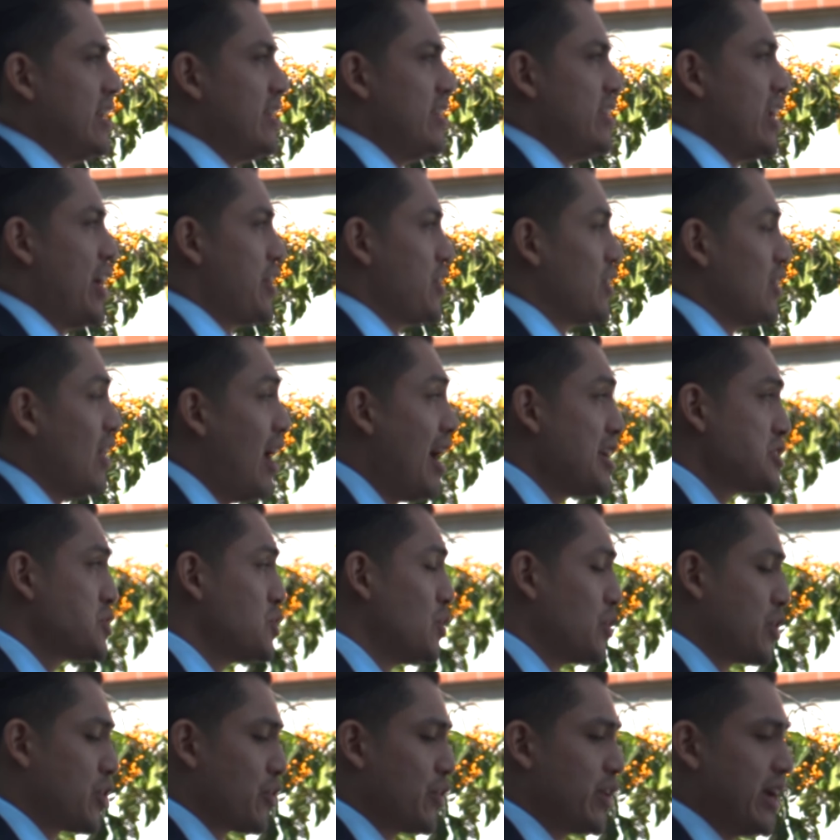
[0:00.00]
Now, your law school
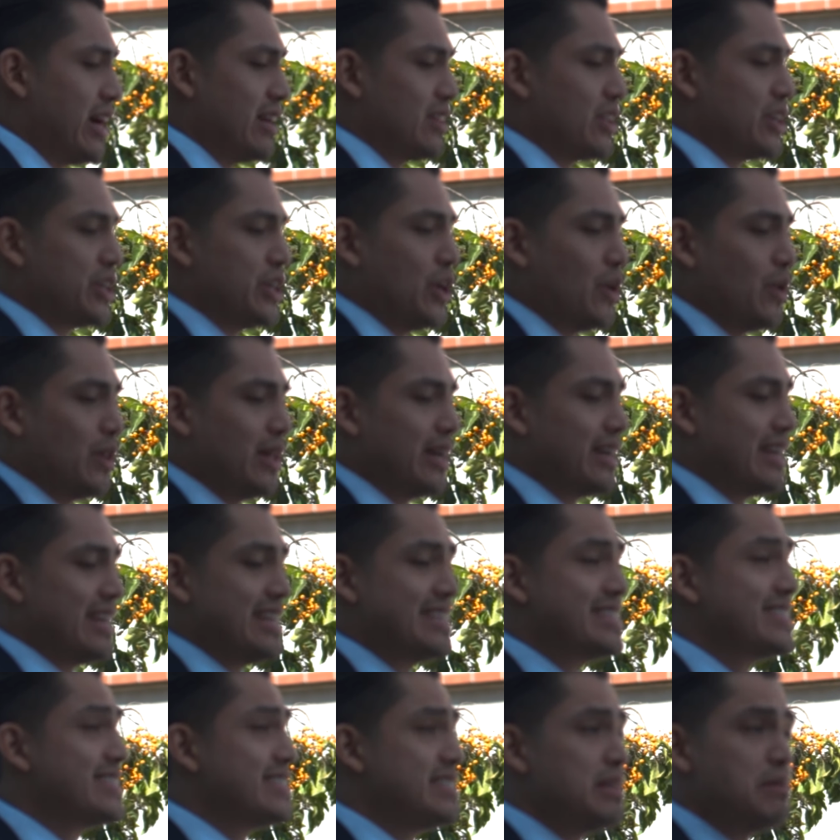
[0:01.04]
career at Loyola is
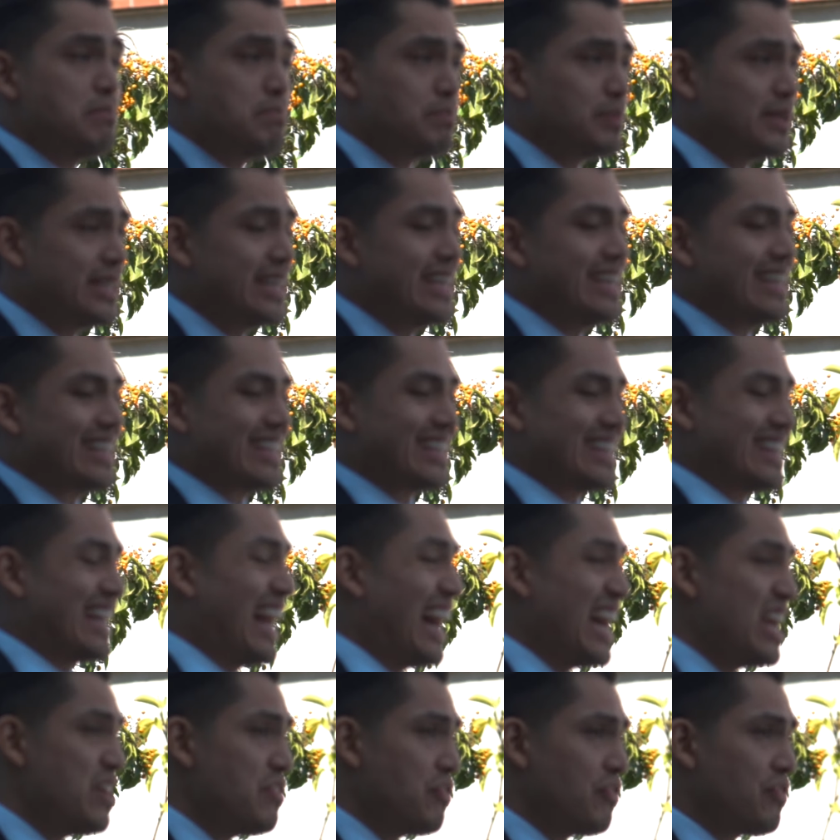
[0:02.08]
simply
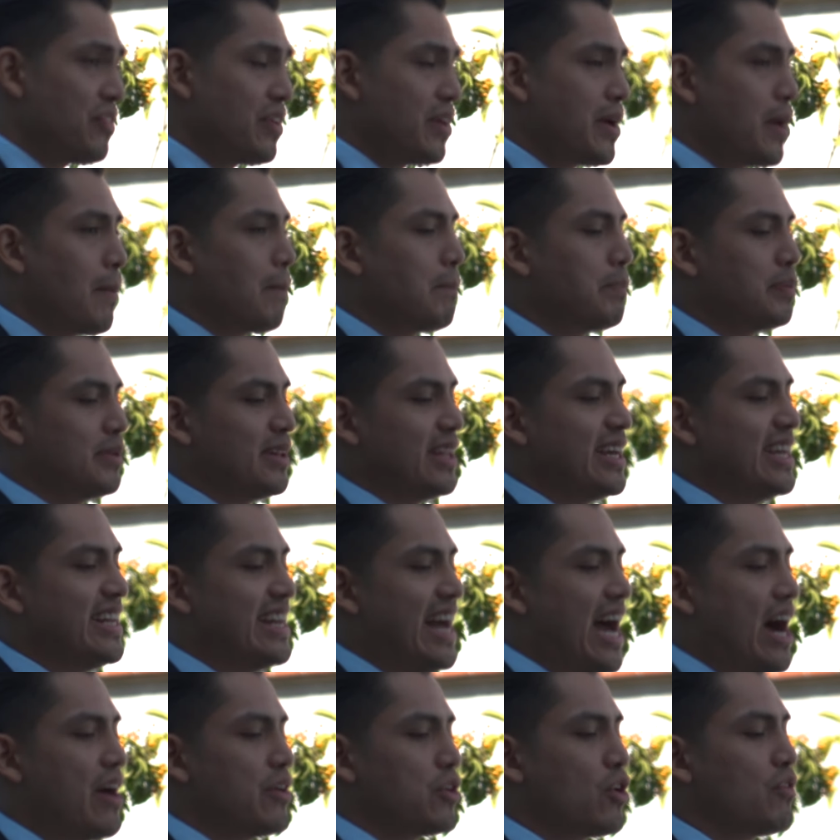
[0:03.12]
life played
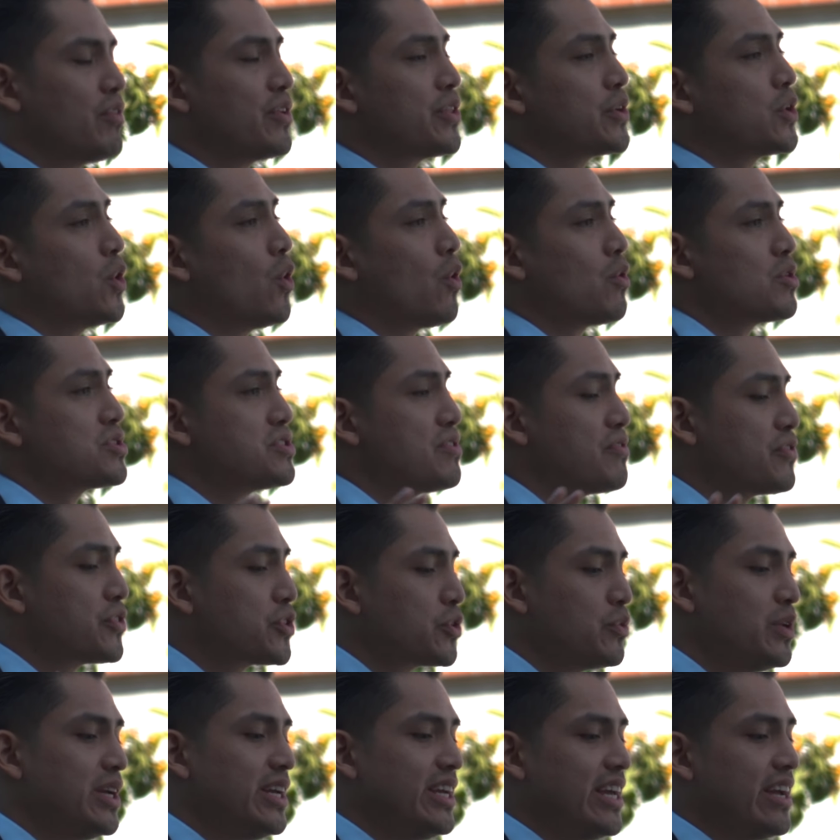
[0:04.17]
out over the course of
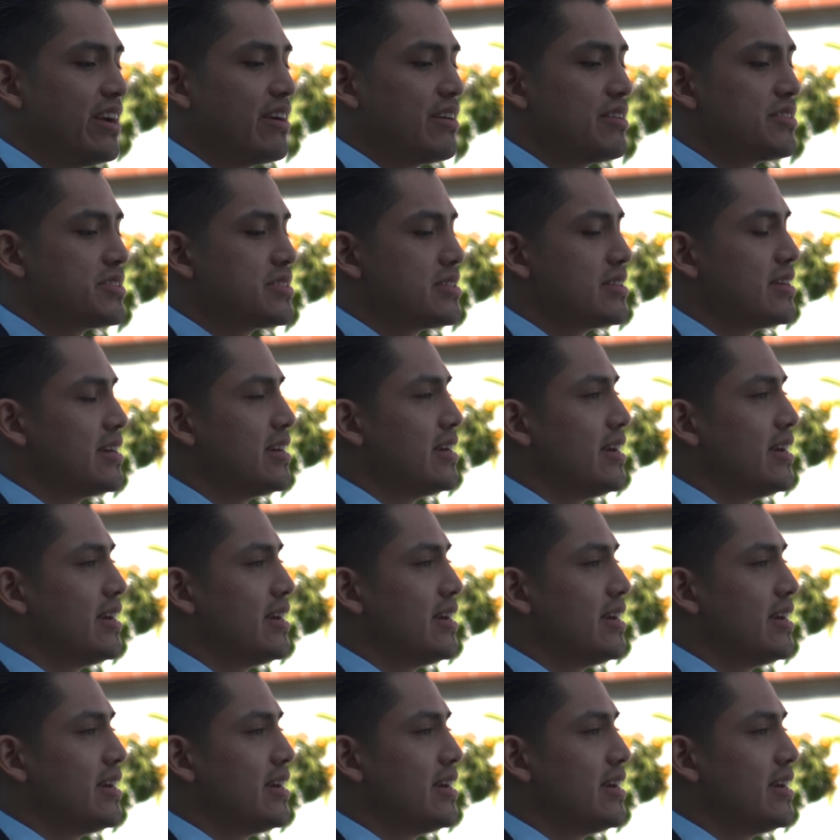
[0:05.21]
3 years,